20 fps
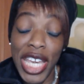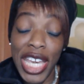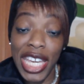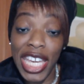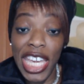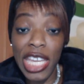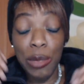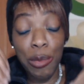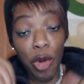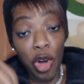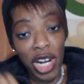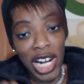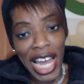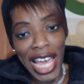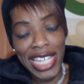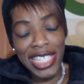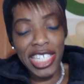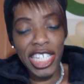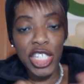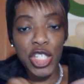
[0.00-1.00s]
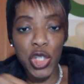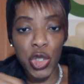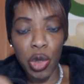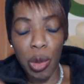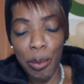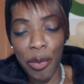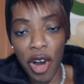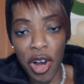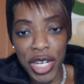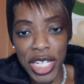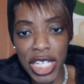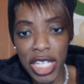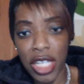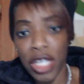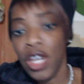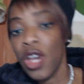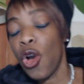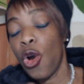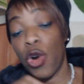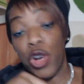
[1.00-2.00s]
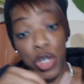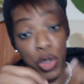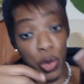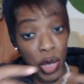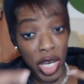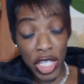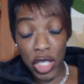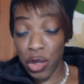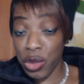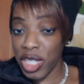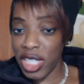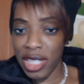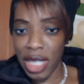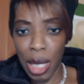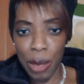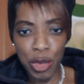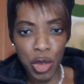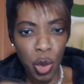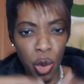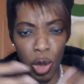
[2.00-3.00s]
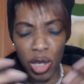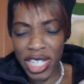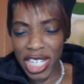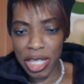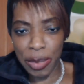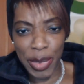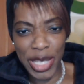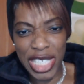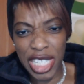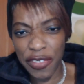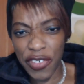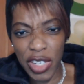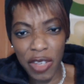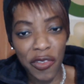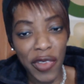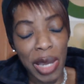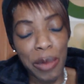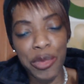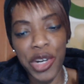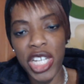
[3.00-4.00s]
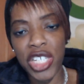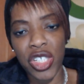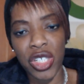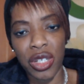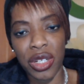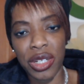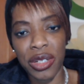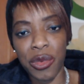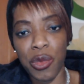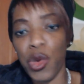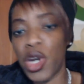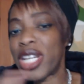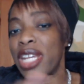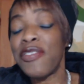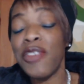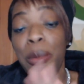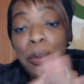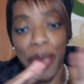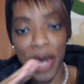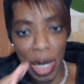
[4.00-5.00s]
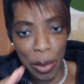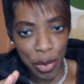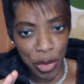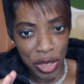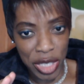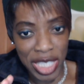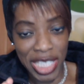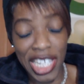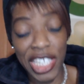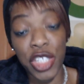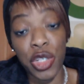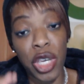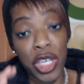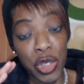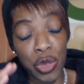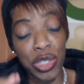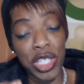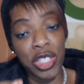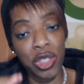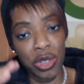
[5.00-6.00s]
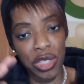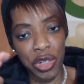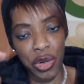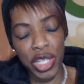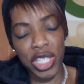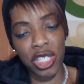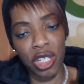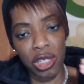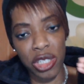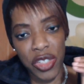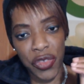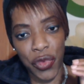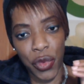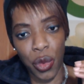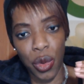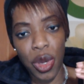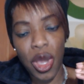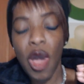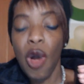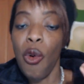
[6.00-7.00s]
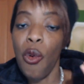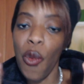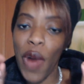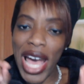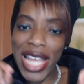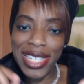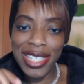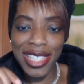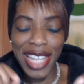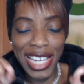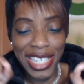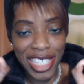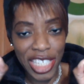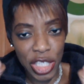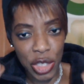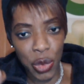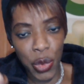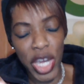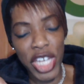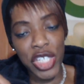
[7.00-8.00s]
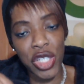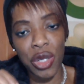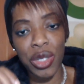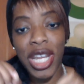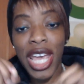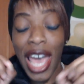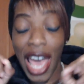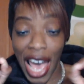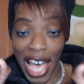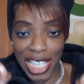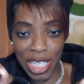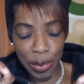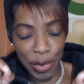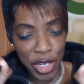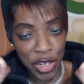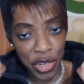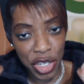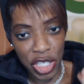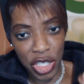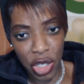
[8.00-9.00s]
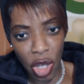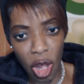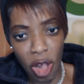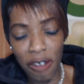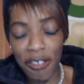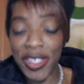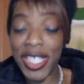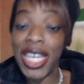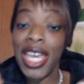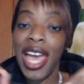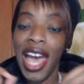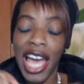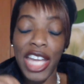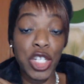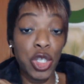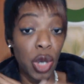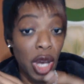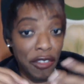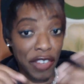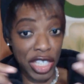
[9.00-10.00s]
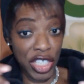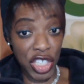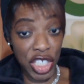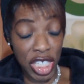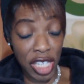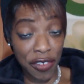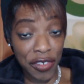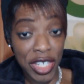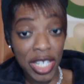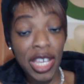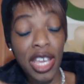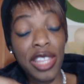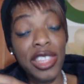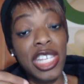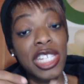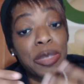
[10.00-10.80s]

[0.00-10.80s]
bringing in more light into your body, or you are using them to hold a specific vibration, whatever purpose that you're using those crystals for. Once that situation has been resolved and you have achieved